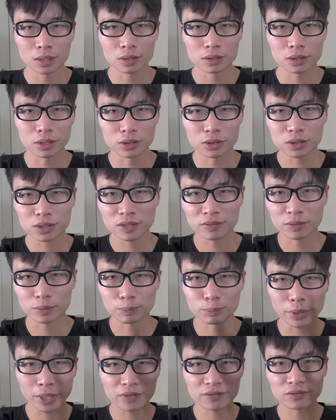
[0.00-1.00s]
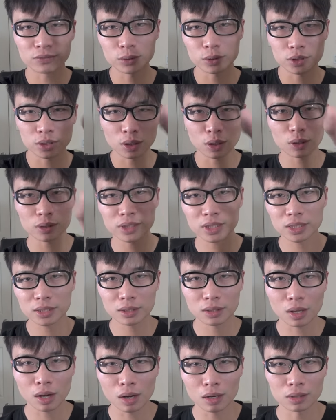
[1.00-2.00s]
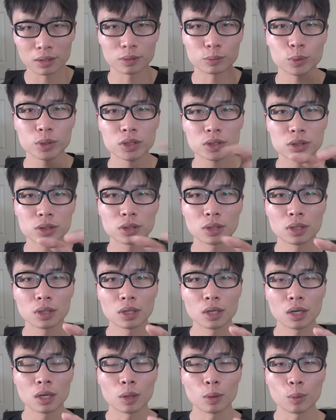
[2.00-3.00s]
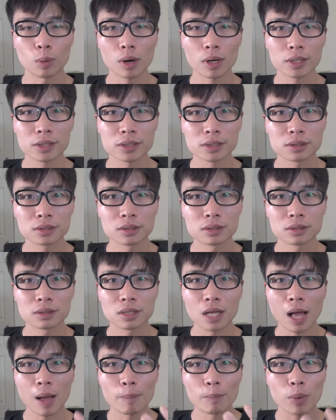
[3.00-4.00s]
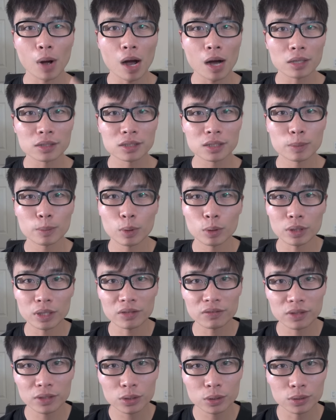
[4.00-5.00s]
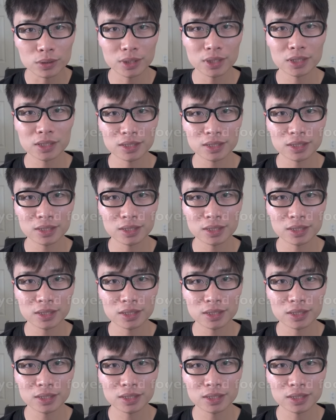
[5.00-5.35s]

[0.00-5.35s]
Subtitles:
They just have to pick fruit all year long, which was possible even to these